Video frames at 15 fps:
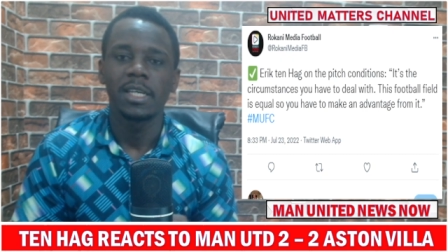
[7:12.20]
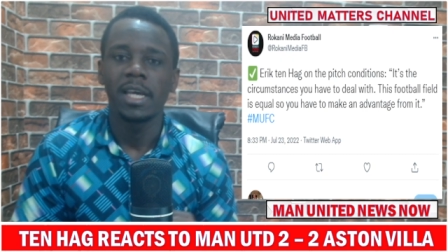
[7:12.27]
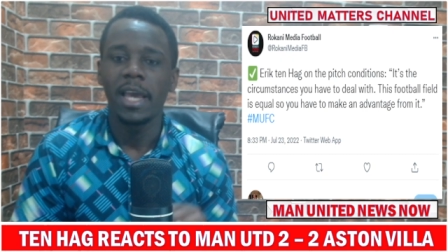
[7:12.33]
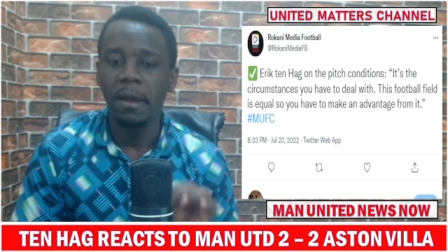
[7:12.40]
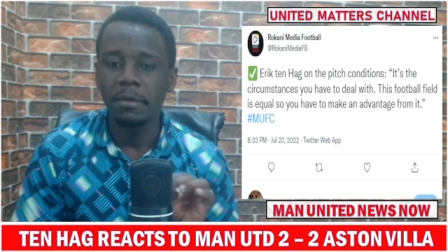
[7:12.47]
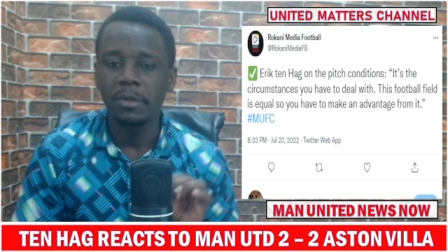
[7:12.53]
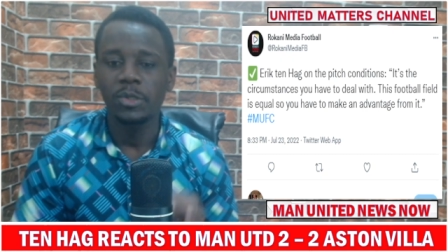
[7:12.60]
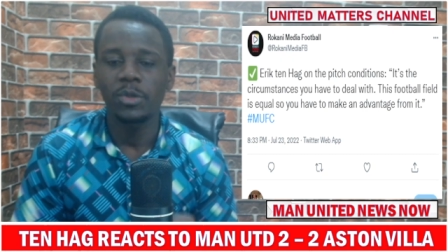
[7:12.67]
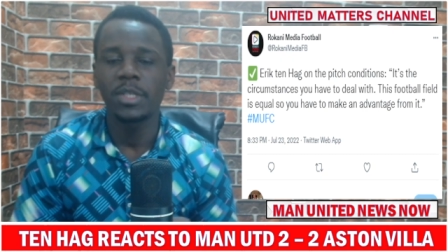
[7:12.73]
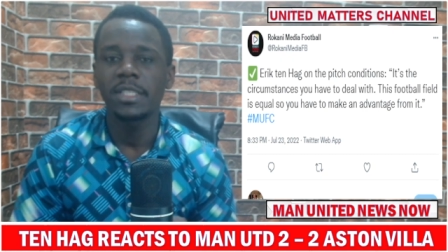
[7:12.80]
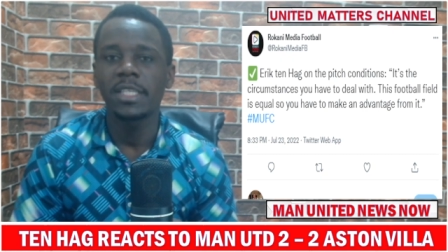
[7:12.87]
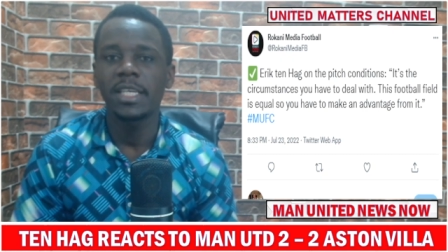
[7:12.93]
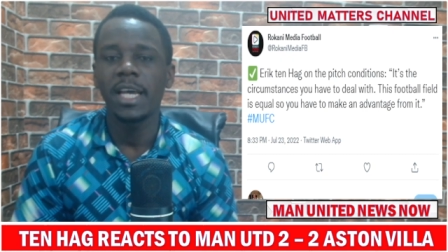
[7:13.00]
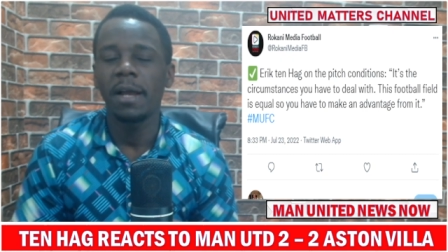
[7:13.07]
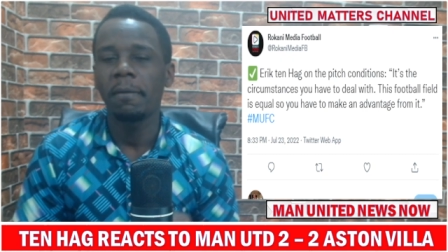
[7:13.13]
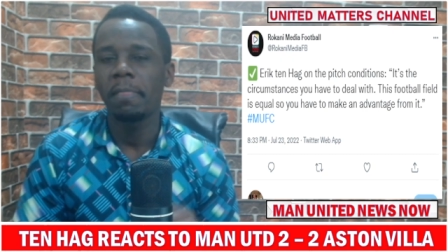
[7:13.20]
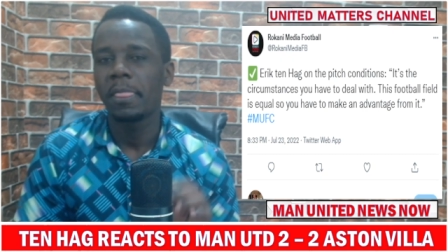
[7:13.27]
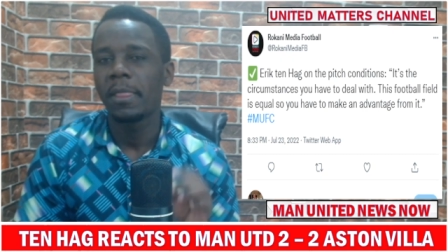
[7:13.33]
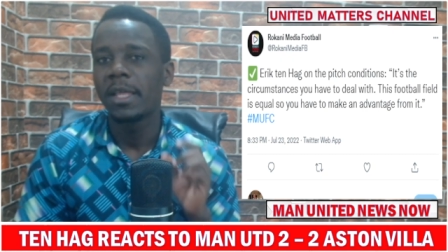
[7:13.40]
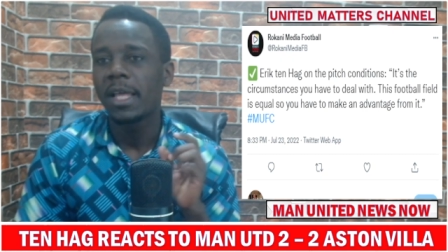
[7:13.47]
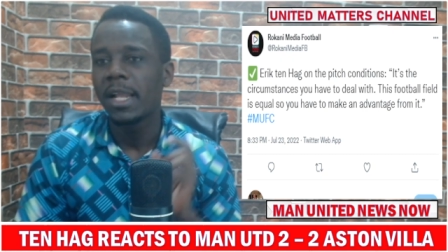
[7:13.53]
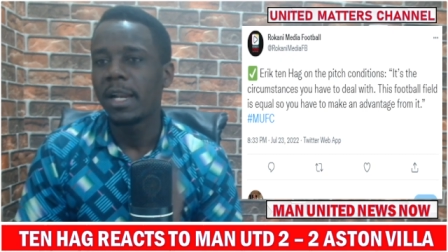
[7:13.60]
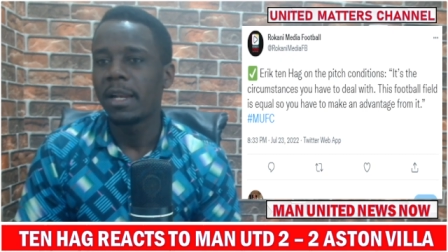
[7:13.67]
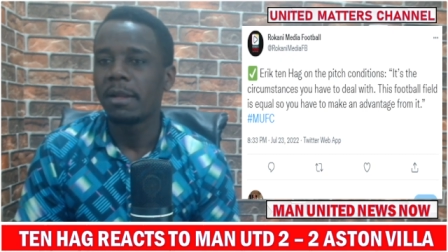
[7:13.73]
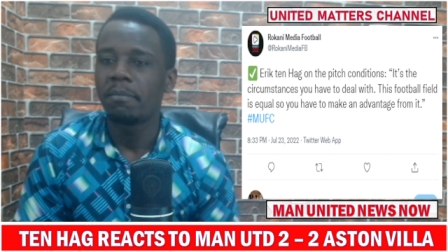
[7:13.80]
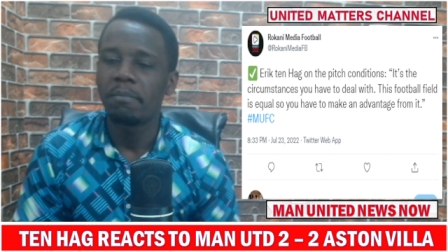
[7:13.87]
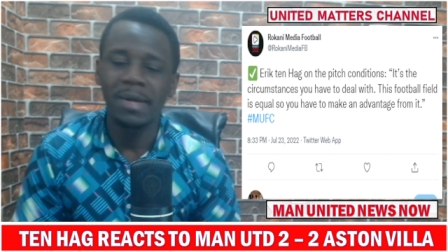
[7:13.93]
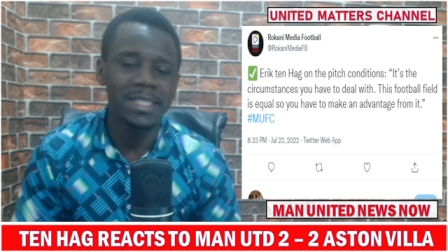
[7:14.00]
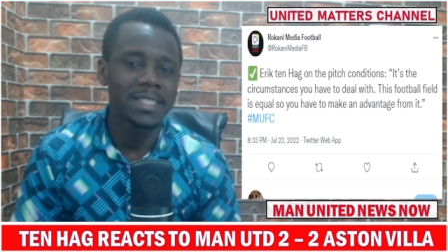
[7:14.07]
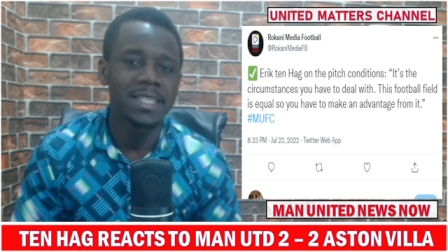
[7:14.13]
Eriksen is here.
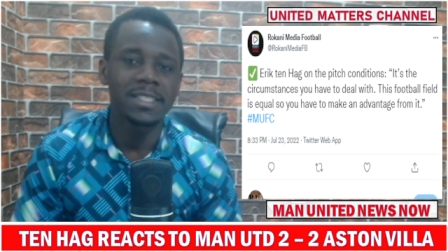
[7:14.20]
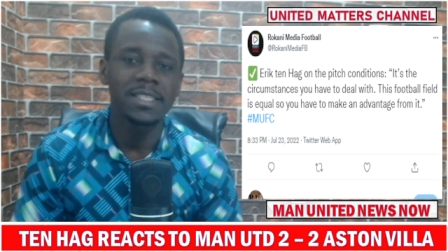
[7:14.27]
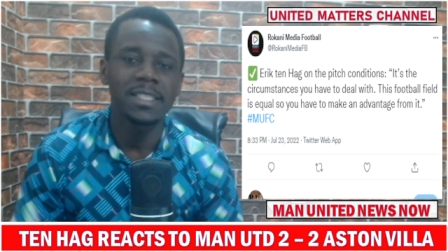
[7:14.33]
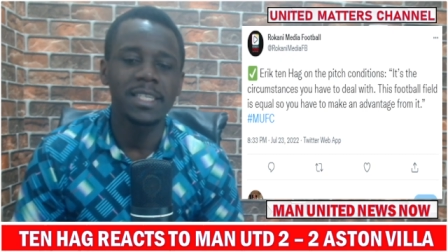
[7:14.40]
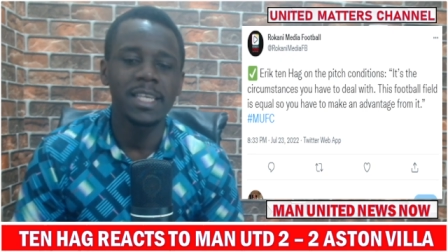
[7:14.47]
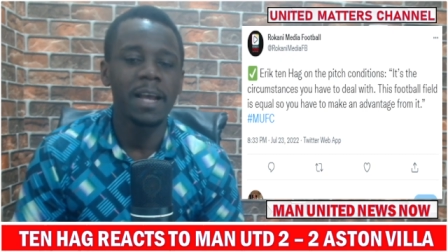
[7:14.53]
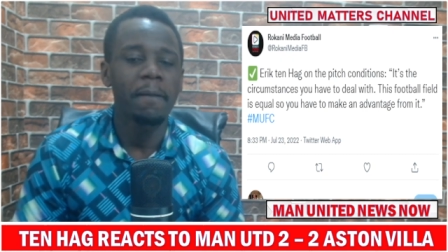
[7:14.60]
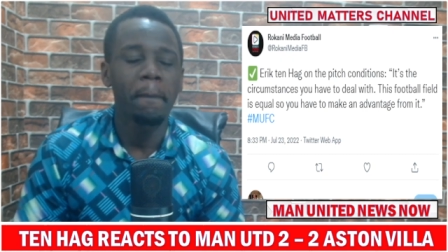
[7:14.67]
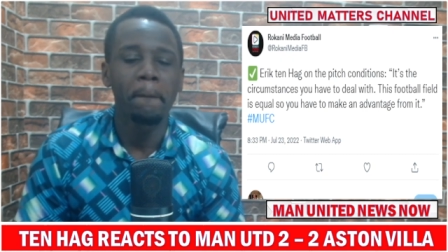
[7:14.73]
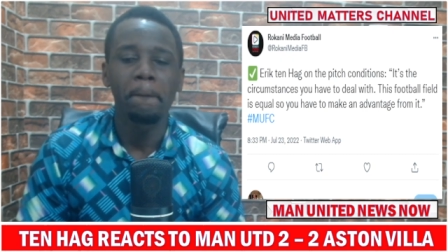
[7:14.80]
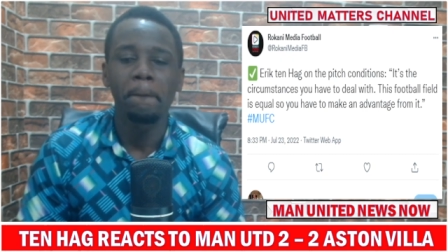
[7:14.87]
Martinez is here.